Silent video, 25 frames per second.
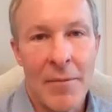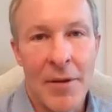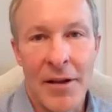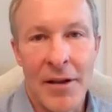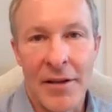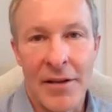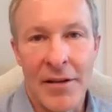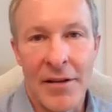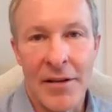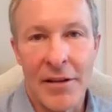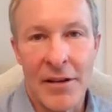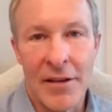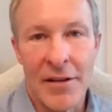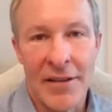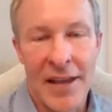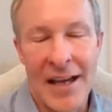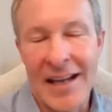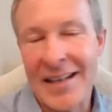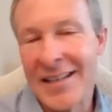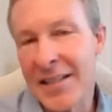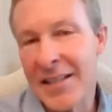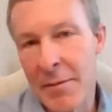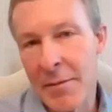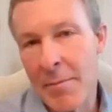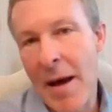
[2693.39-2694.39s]
But
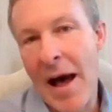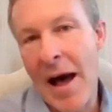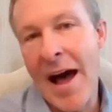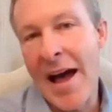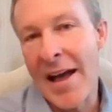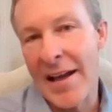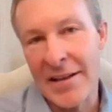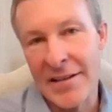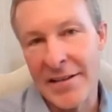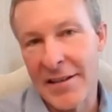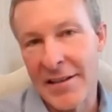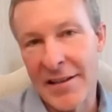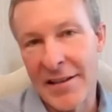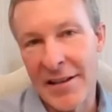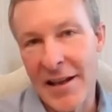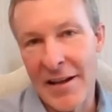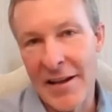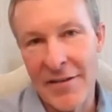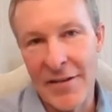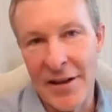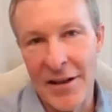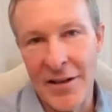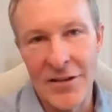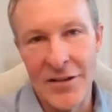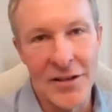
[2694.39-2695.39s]
that's the bias in the
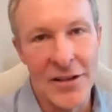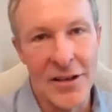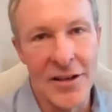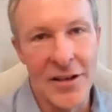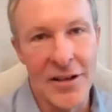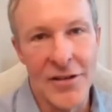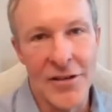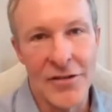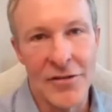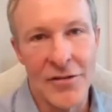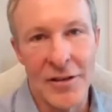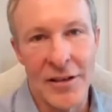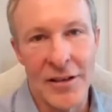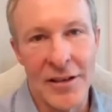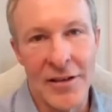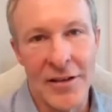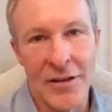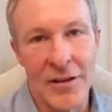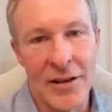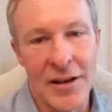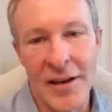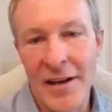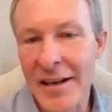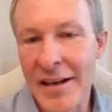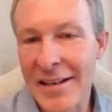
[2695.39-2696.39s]
aviation industry.
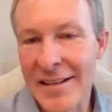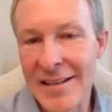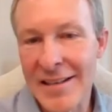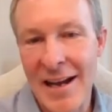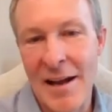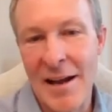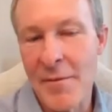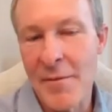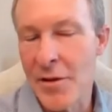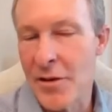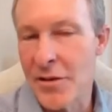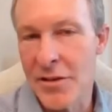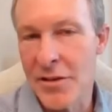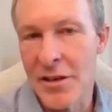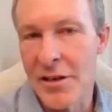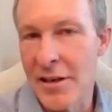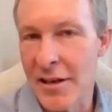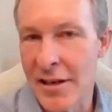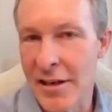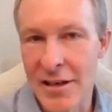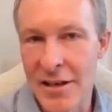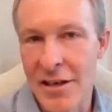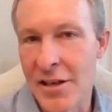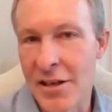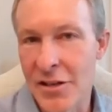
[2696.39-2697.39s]
Anytime there's an
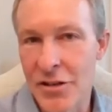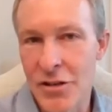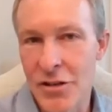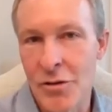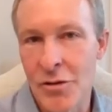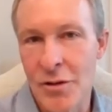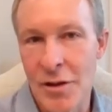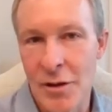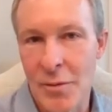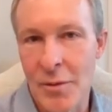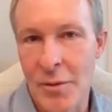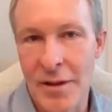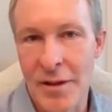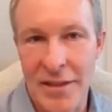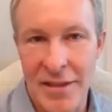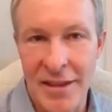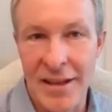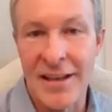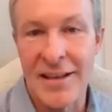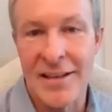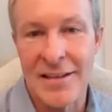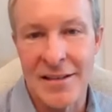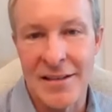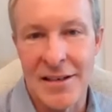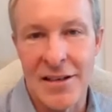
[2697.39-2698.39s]
issue that we
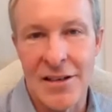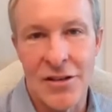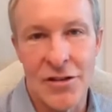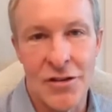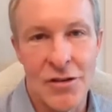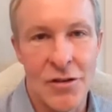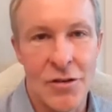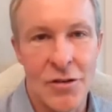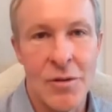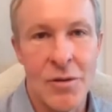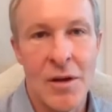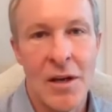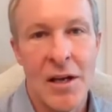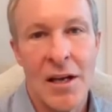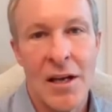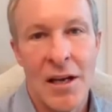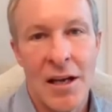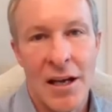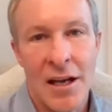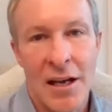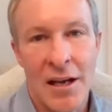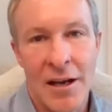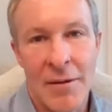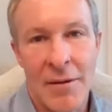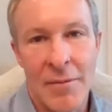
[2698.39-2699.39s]
think is an issue,
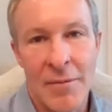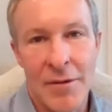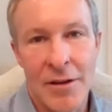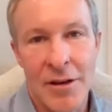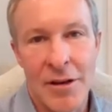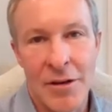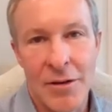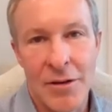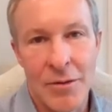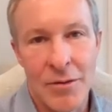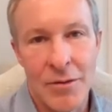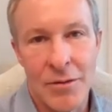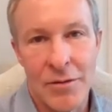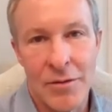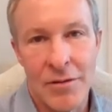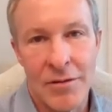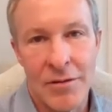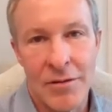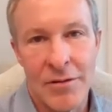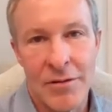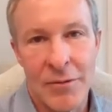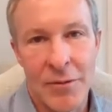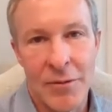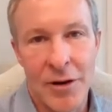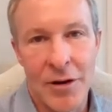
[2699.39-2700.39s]

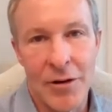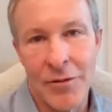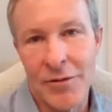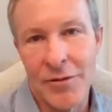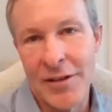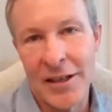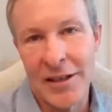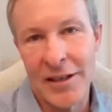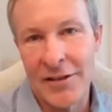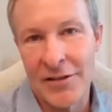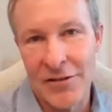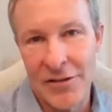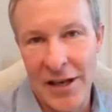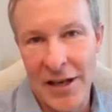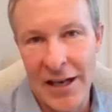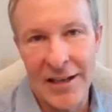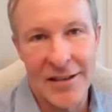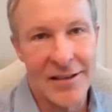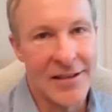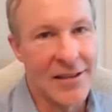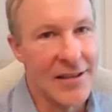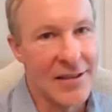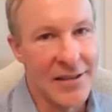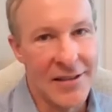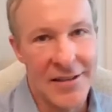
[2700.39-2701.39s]
we don't take
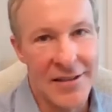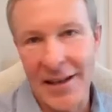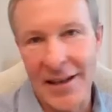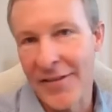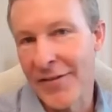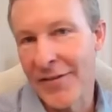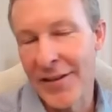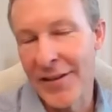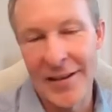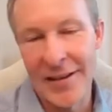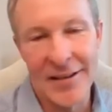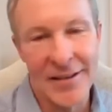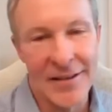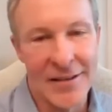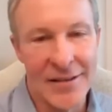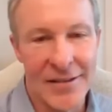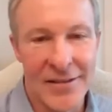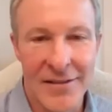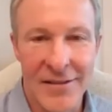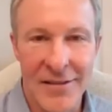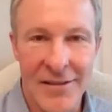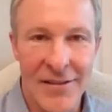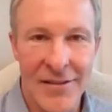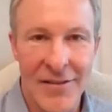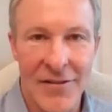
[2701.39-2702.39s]
chances. Safety
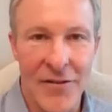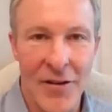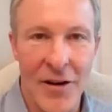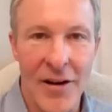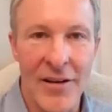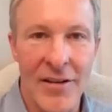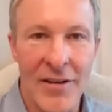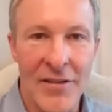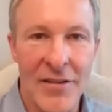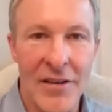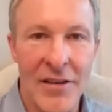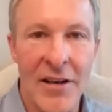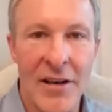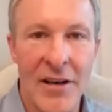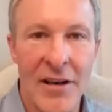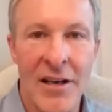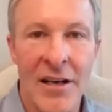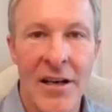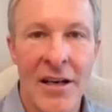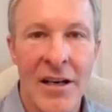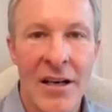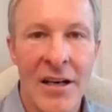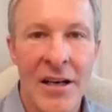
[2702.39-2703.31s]
is front and center.